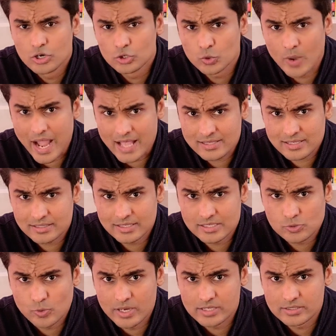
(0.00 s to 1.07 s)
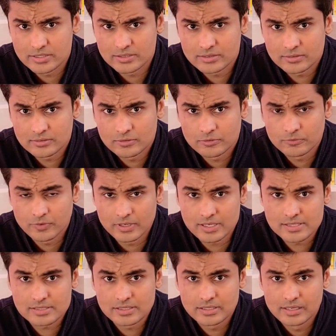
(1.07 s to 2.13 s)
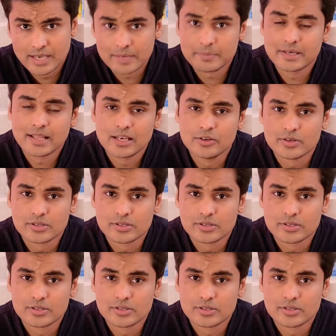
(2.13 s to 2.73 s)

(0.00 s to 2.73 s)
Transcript: To answer this question, first, let me tell you a